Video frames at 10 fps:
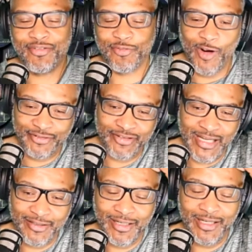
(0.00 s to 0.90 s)
watch
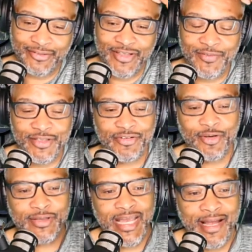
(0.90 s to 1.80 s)
that uh, T V
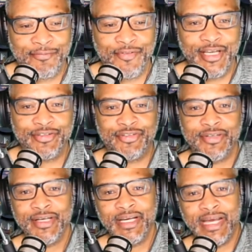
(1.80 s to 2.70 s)
show Catfish?
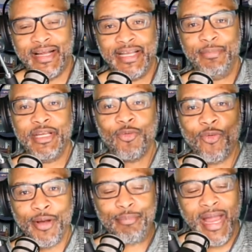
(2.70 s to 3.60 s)
How they be
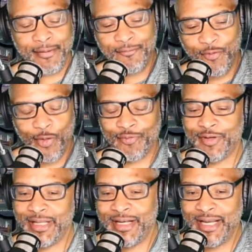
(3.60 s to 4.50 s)
going back and forth,
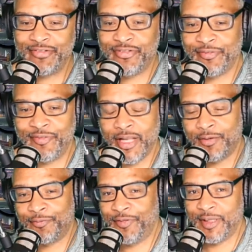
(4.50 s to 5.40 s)
and then they
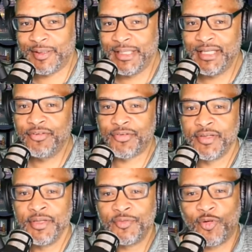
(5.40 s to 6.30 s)
develop feelings
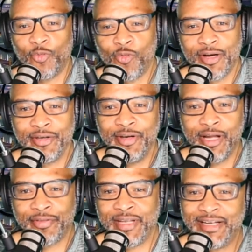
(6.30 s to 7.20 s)
for one
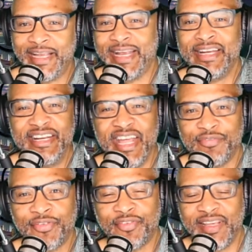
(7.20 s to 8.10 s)
another that they
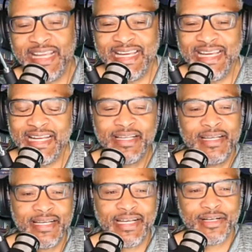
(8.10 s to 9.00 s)
never seen
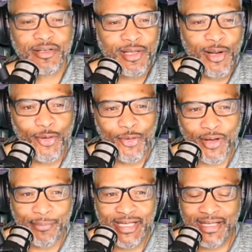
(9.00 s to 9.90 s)
in a long.
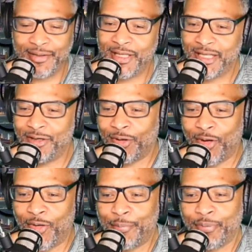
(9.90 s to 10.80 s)
I mean, in in a
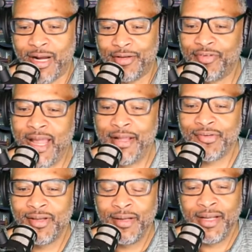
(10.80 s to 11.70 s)
long
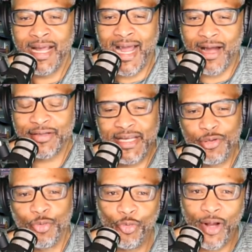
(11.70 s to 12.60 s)
process. How can
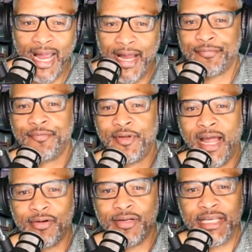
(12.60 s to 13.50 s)
you have?
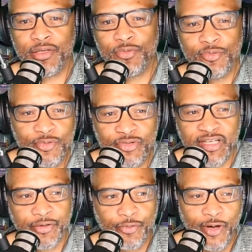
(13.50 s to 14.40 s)
How can you
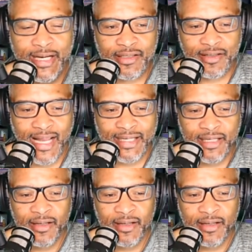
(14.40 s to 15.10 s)
generate like